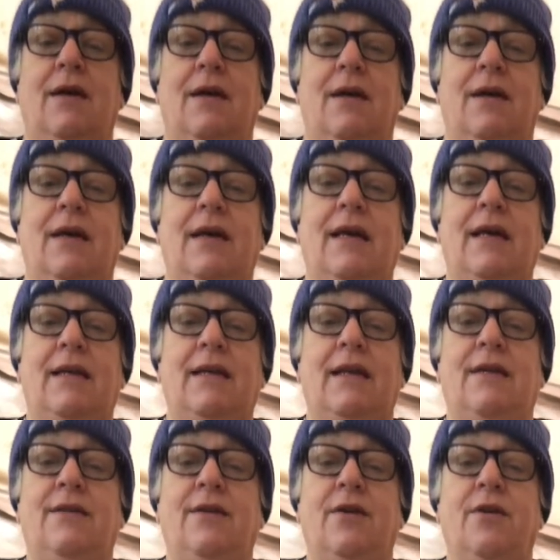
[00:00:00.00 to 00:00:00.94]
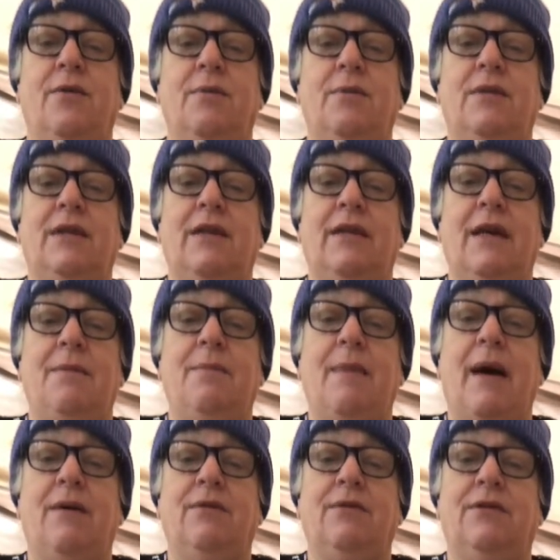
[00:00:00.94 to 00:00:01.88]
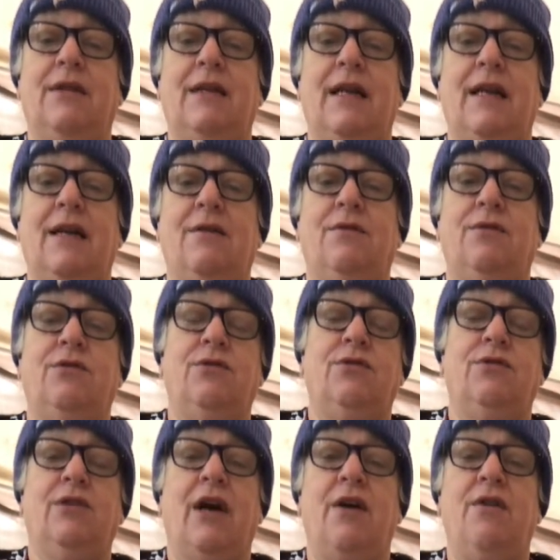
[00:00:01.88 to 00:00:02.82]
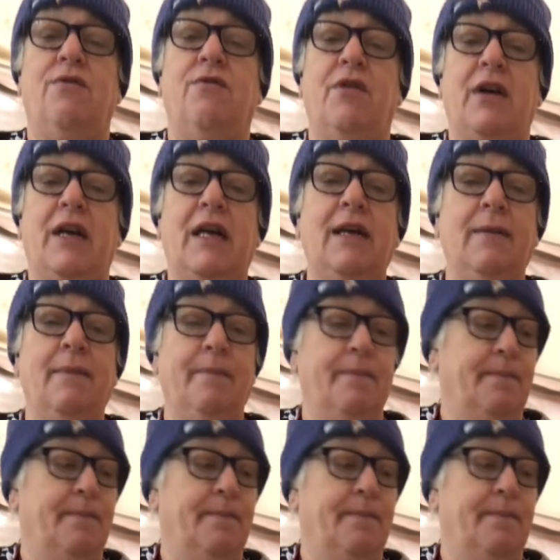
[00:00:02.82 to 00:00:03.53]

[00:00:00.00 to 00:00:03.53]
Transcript: heat this up until it melts and then it will just go runny.